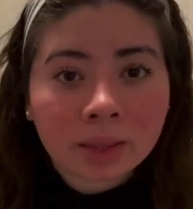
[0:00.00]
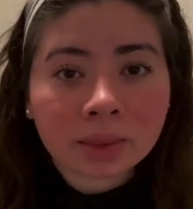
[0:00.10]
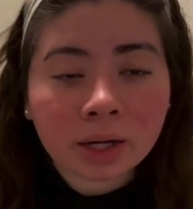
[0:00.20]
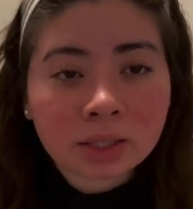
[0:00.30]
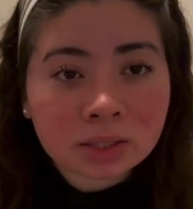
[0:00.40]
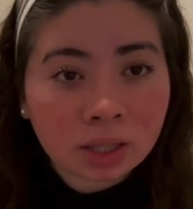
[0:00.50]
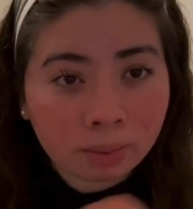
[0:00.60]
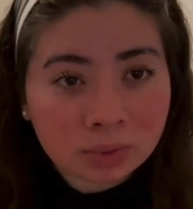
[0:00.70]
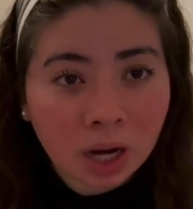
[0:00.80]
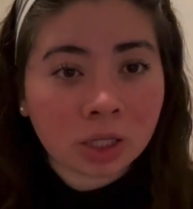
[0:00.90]
There's
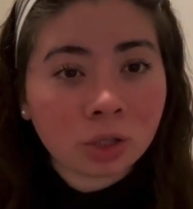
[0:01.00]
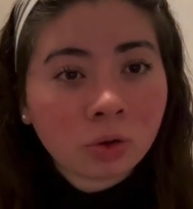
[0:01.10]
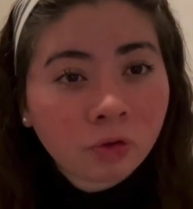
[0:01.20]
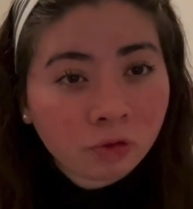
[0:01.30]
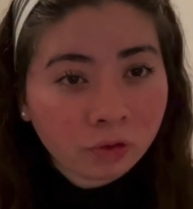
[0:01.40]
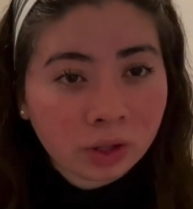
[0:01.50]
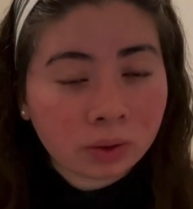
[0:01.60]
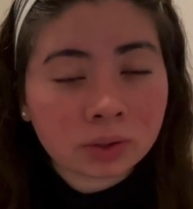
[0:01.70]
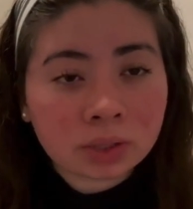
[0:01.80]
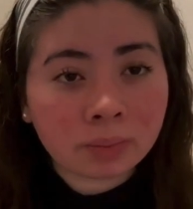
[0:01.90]
sometimes you
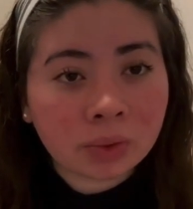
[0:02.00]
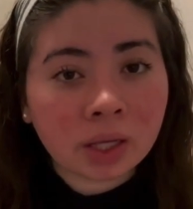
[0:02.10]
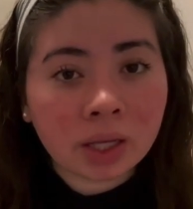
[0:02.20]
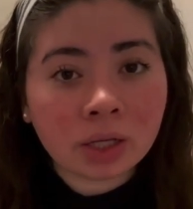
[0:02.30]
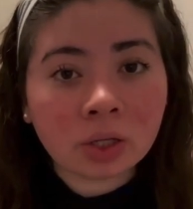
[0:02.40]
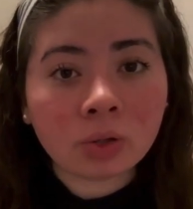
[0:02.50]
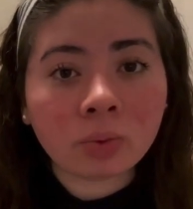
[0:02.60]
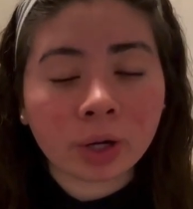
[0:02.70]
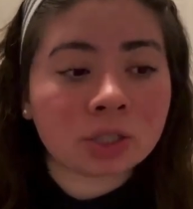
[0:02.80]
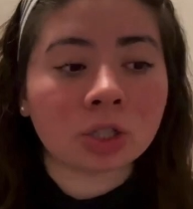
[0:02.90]
feel something in you
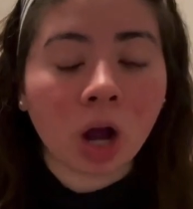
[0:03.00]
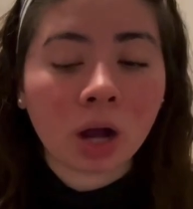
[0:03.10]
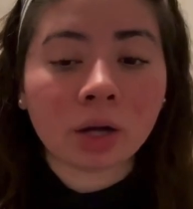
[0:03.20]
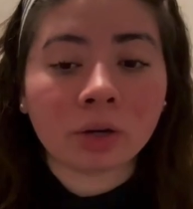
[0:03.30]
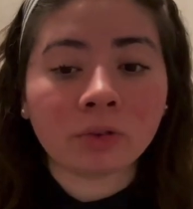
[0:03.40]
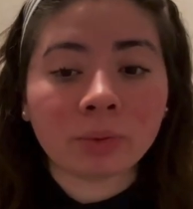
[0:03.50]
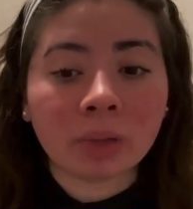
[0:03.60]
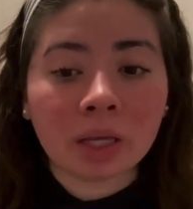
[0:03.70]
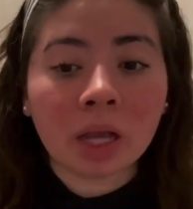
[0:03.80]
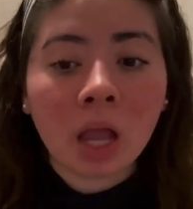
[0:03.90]
where you're not good for
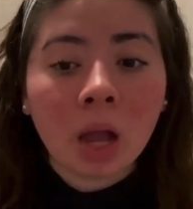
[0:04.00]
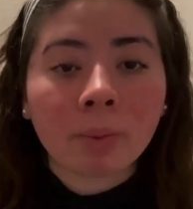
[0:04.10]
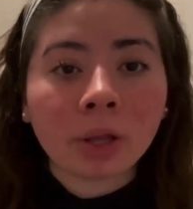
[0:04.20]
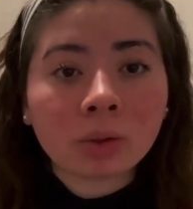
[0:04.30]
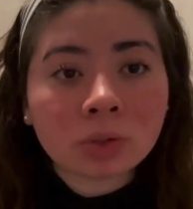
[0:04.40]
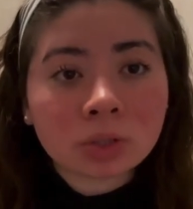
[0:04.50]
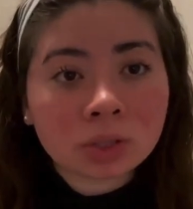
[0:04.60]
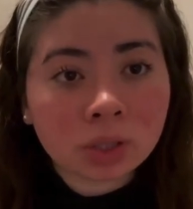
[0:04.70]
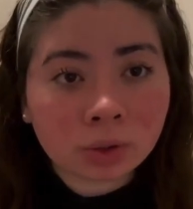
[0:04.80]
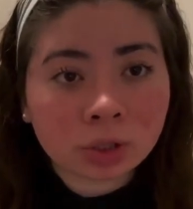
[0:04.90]
me, but you
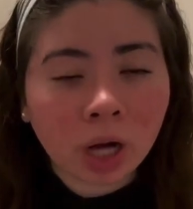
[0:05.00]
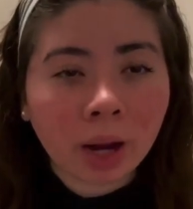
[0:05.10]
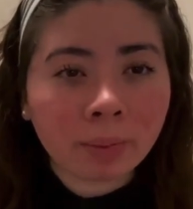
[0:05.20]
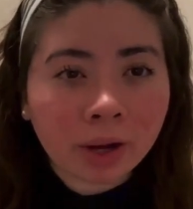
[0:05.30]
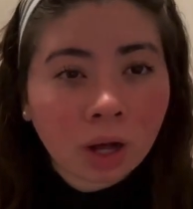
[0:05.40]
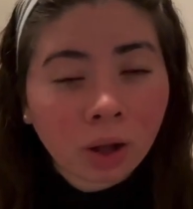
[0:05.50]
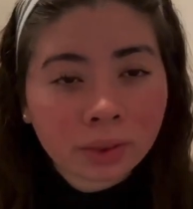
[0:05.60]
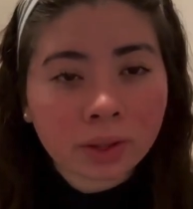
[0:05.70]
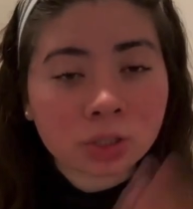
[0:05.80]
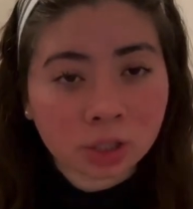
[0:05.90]
still try because on
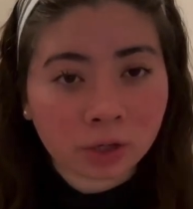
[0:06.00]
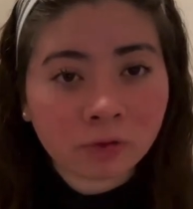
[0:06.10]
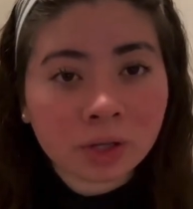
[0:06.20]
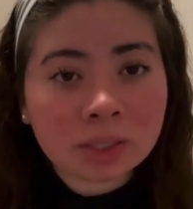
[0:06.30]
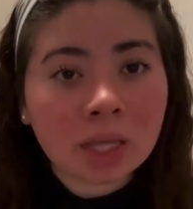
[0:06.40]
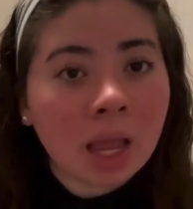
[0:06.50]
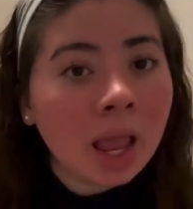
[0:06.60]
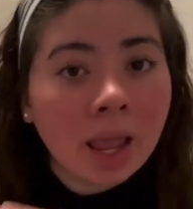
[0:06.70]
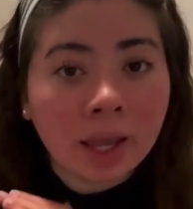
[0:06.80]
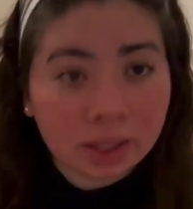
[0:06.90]
the surface,
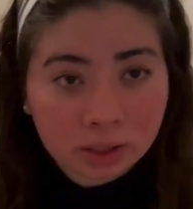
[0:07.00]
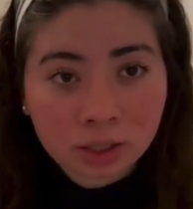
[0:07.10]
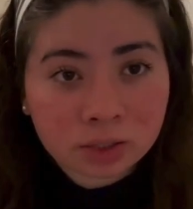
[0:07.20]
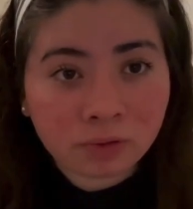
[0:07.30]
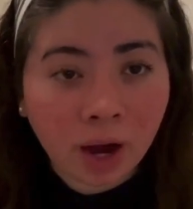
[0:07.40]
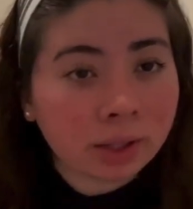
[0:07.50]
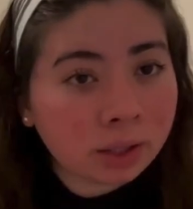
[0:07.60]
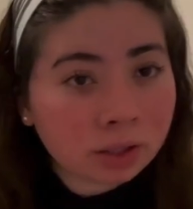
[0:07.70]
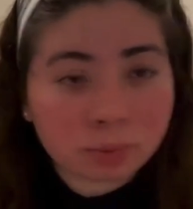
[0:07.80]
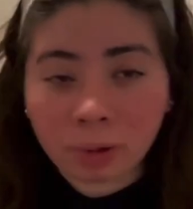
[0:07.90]
it looks fine. It
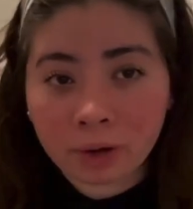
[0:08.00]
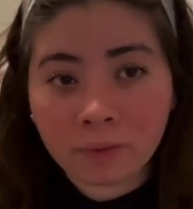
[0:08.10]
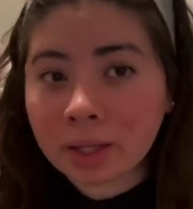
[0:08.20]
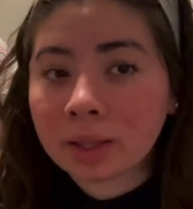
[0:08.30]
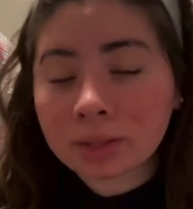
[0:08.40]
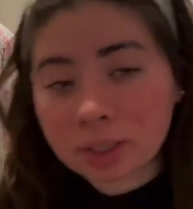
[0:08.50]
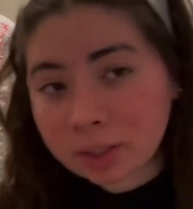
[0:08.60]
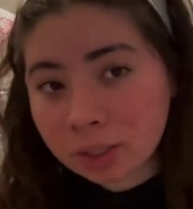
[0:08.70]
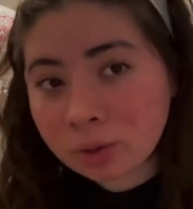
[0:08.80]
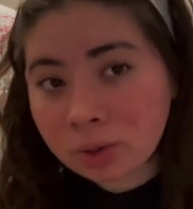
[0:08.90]
looks perfect. It looks like
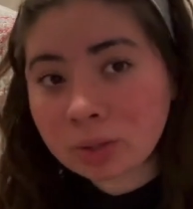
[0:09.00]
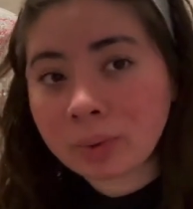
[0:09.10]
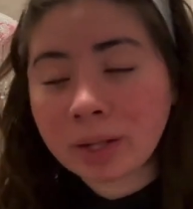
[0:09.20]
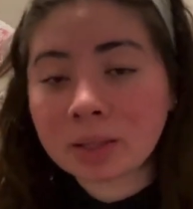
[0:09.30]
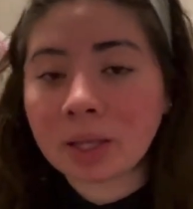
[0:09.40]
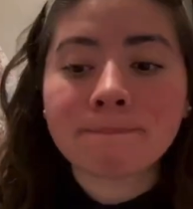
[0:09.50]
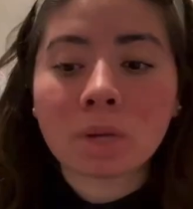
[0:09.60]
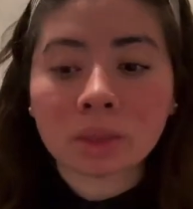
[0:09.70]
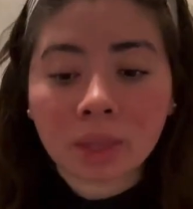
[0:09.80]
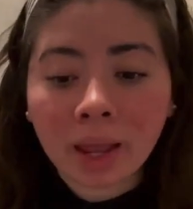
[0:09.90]
they're doing the right thing.
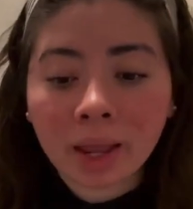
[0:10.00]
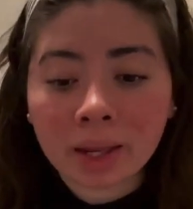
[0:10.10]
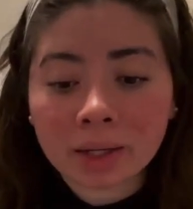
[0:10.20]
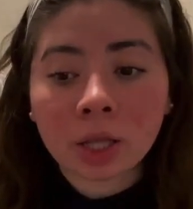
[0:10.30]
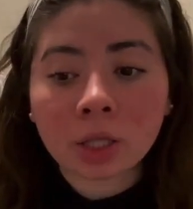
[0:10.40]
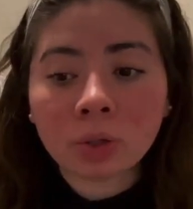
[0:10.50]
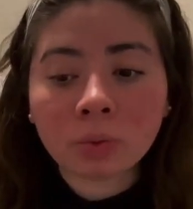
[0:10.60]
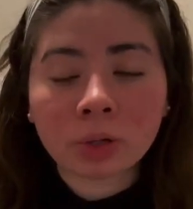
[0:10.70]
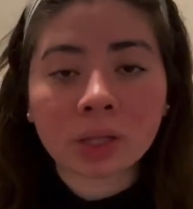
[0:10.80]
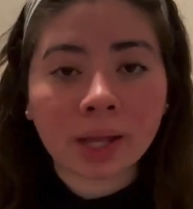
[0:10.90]
But then you
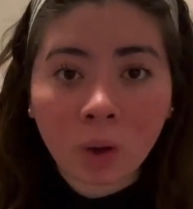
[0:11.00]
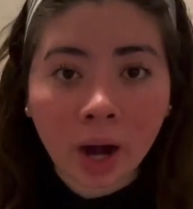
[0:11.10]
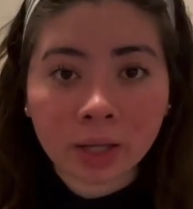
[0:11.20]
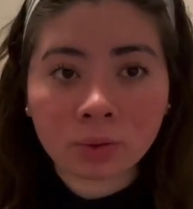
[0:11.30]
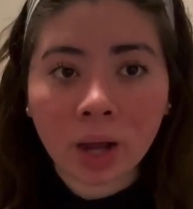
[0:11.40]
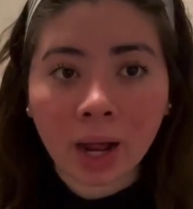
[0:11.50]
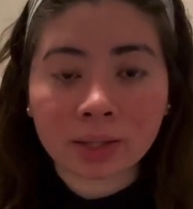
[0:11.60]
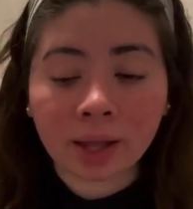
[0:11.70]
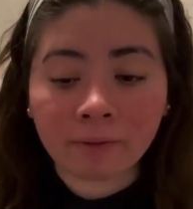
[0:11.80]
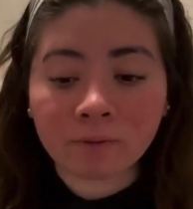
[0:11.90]
realize why you had
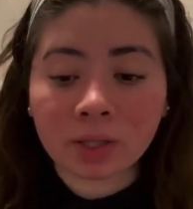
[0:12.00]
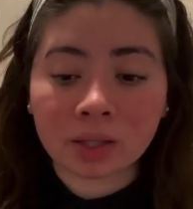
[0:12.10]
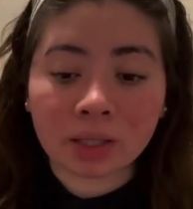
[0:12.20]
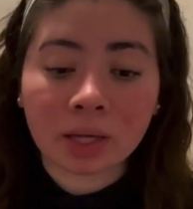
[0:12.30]
that feeling.